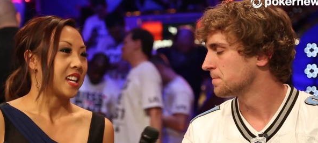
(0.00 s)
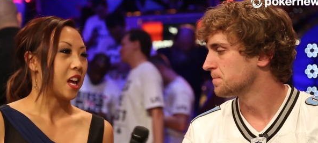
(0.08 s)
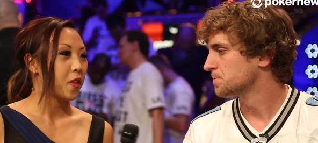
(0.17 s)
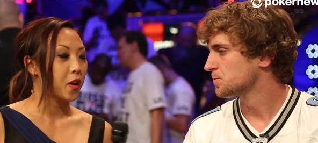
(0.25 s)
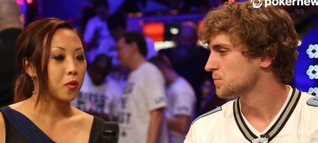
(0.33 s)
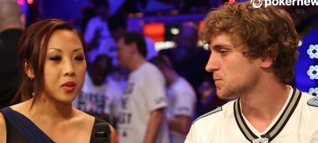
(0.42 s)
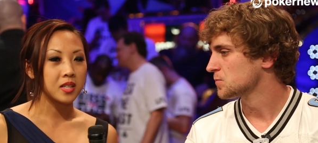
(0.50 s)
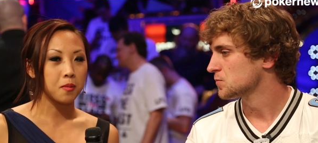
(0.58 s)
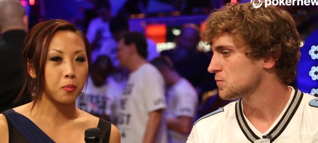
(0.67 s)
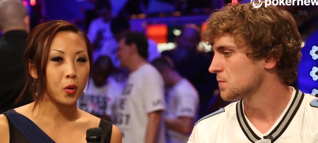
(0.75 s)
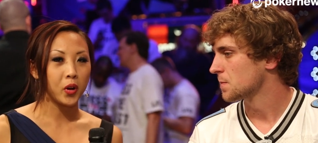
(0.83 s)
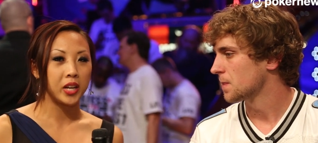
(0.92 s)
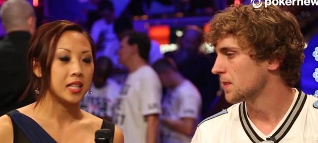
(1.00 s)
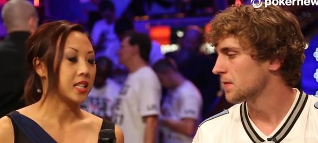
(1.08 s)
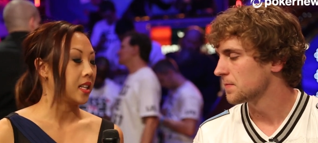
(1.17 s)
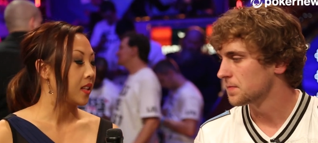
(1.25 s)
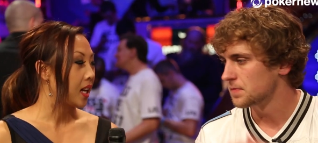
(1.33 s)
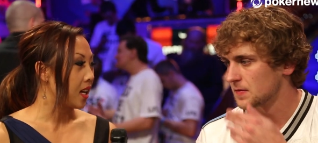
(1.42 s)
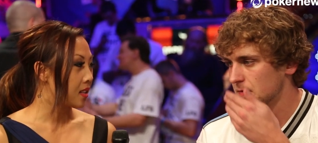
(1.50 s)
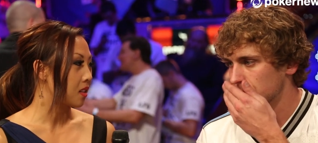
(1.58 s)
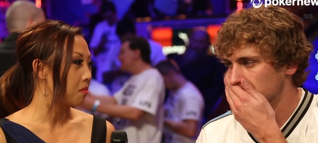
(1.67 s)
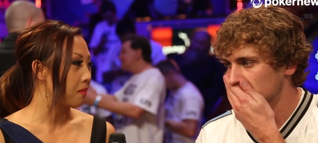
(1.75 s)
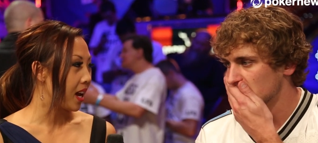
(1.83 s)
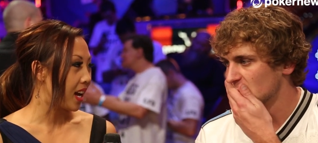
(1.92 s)
Speaker 1: Now there was a point in the
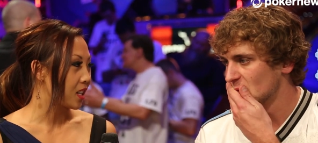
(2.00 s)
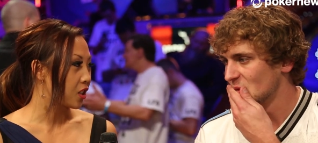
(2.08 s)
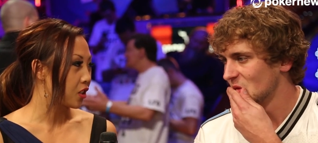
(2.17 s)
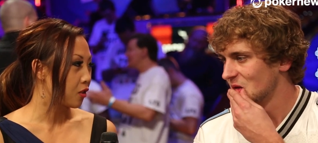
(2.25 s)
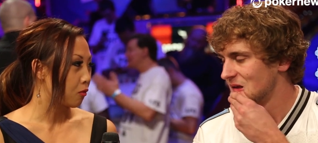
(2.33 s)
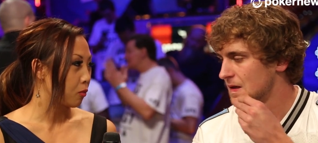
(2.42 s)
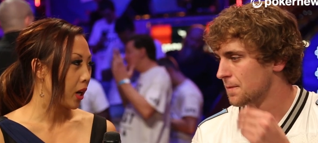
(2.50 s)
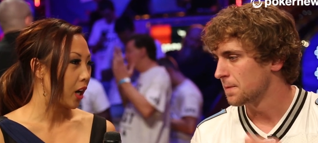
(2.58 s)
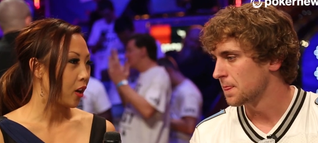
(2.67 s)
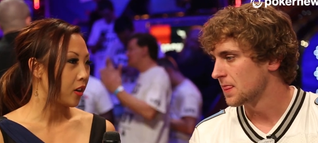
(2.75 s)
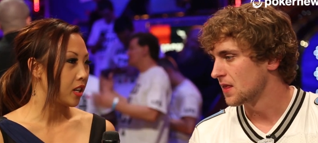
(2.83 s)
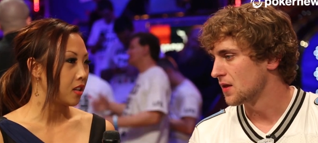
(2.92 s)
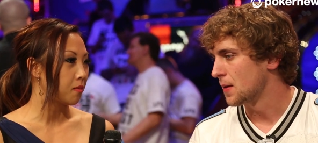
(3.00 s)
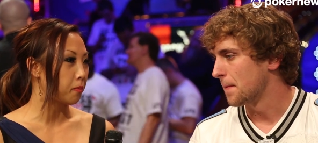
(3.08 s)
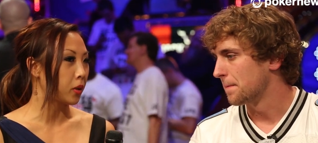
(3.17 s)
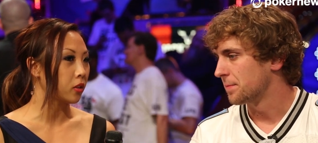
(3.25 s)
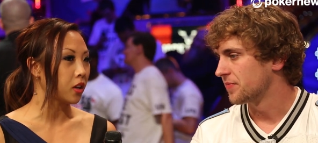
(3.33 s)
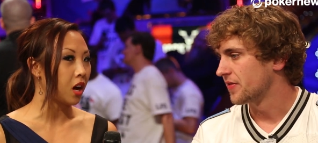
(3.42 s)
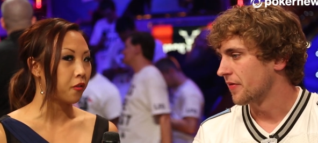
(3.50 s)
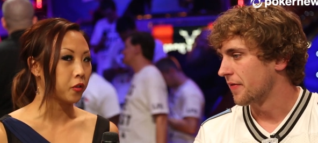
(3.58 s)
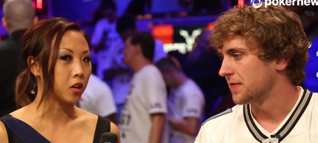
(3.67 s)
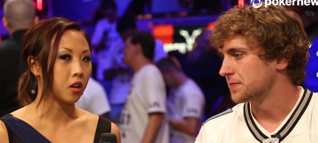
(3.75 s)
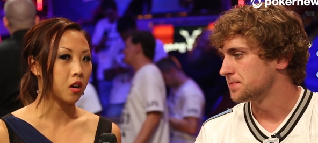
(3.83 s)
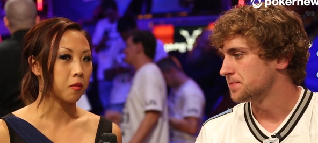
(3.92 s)
heads-up match where he pulled off
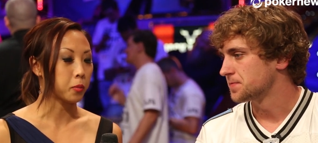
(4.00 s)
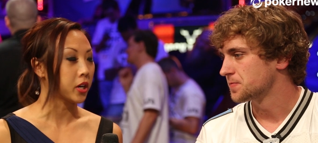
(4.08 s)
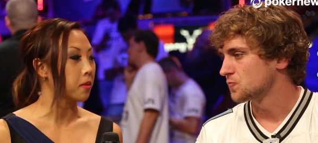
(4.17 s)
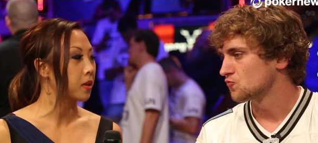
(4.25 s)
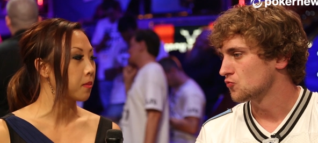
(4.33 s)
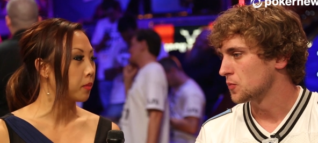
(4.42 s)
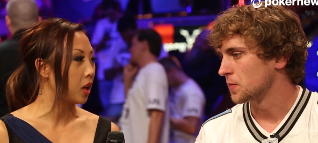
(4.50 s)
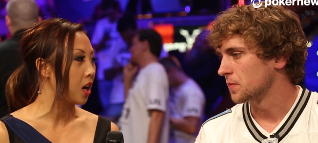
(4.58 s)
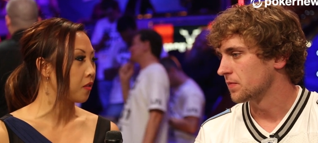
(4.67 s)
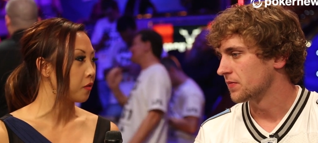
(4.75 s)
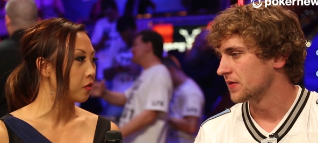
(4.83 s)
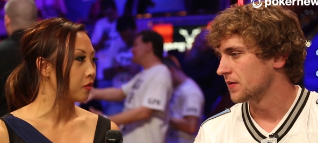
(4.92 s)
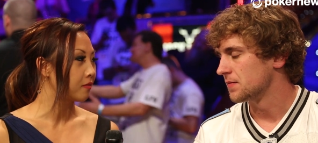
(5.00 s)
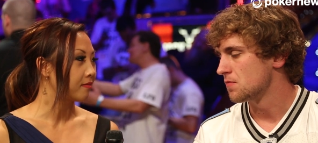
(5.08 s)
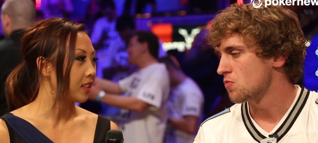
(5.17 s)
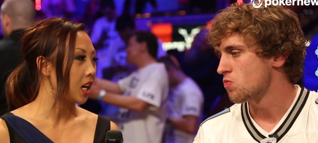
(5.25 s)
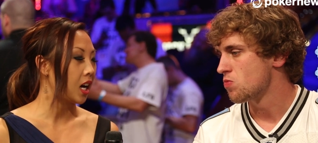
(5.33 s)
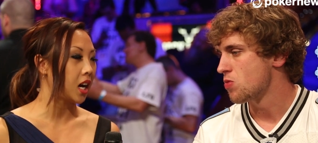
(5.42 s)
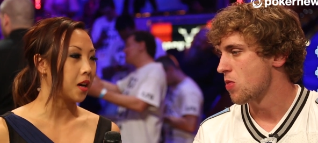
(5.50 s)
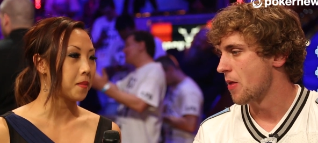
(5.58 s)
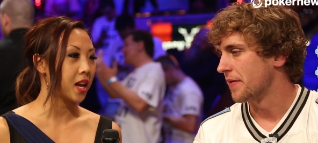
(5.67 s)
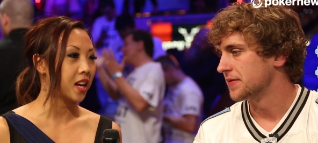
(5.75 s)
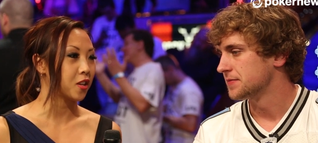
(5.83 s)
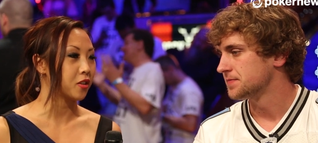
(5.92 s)
a pretty big bluff,
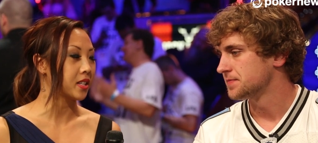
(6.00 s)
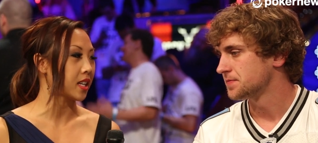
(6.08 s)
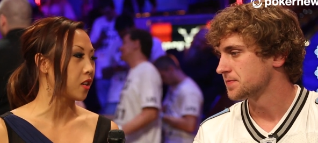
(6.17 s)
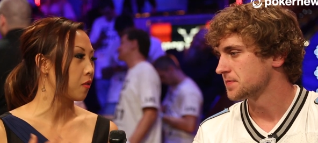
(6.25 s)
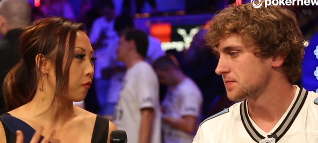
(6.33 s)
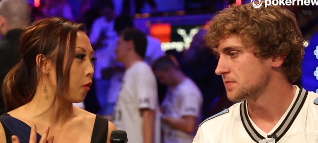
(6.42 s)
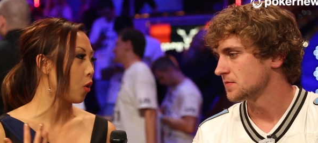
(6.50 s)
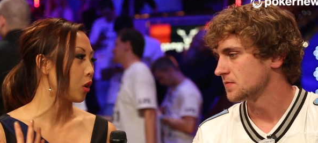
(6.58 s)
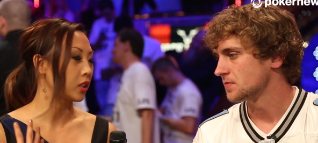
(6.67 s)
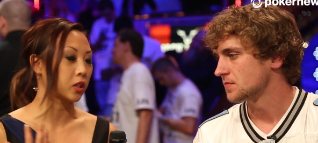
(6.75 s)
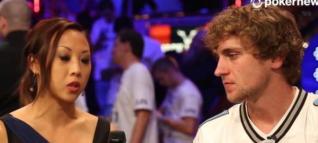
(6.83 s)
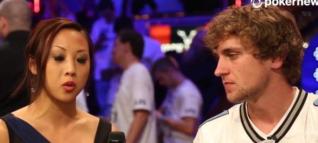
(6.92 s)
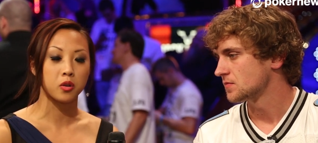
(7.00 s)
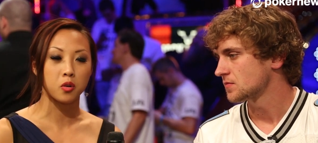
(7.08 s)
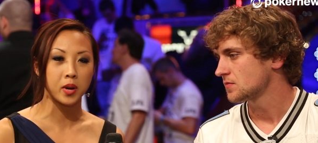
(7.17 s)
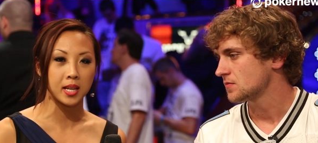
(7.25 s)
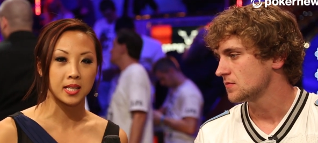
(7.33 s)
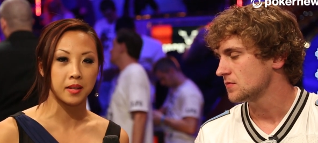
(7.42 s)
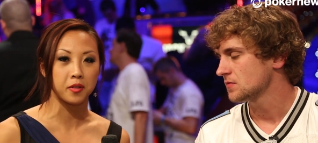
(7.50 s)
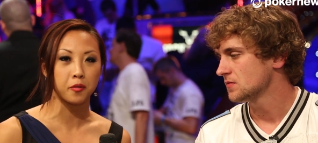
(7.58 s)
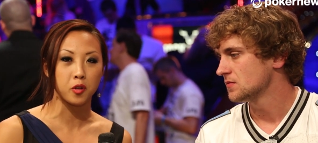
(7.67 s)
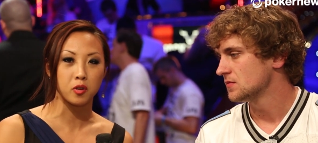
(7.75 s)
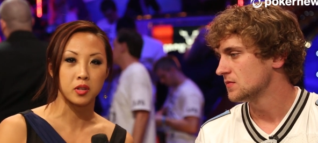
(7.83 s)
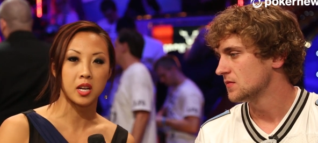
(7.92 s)
and you decided to fold Queen 7,
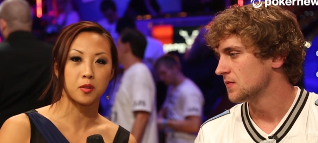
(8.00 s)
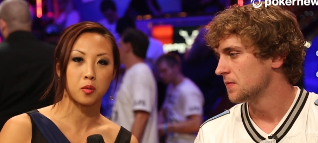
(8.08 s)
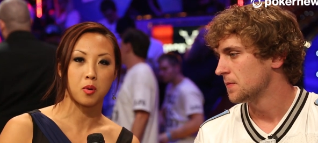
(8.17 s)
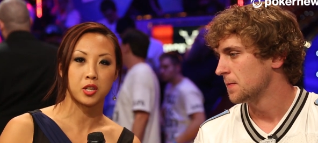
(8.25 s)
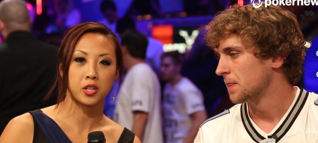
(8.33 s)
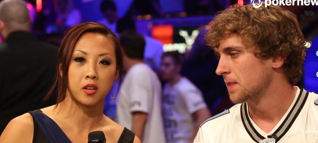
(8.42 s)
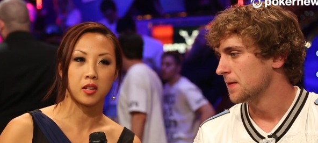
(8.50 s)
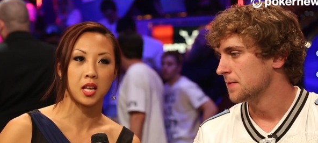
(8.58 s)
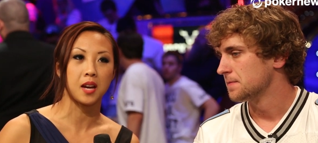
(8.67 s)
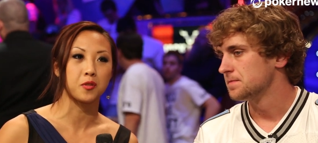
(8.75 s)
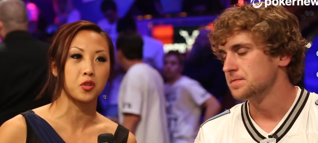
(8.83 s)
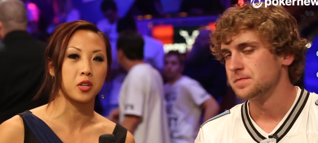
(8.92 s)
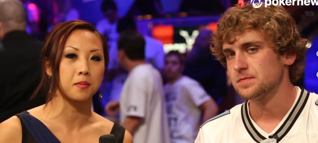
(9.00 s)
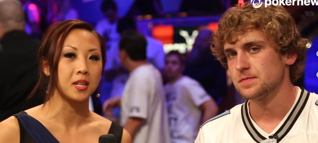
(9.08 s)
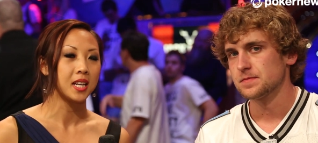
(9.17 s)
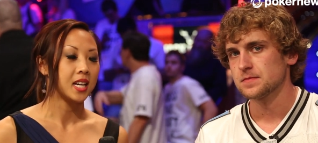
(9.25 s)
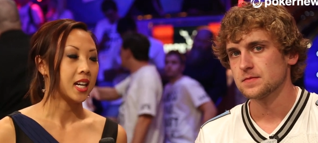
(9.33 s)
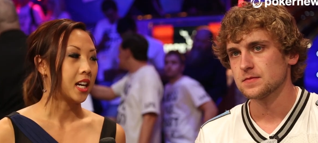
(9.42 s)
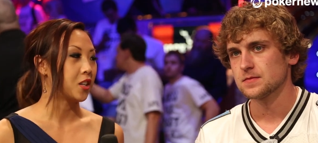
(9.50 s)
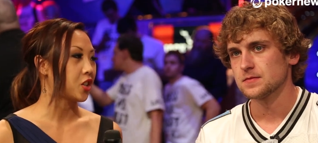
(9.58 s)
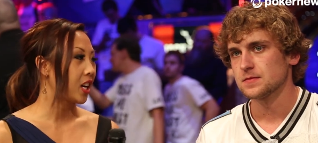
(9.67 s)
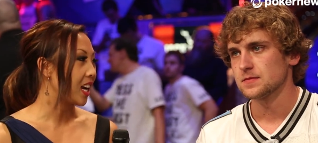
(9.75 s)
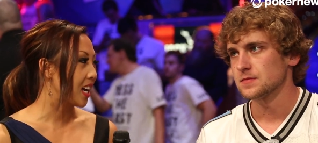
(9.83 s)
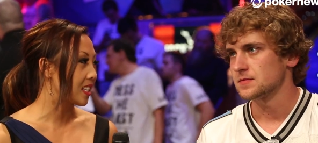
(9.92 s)
for those of you guys who were watching on the live stream, and
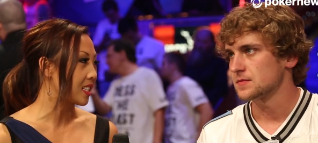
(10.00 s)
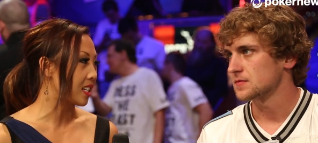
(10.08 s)
Jay had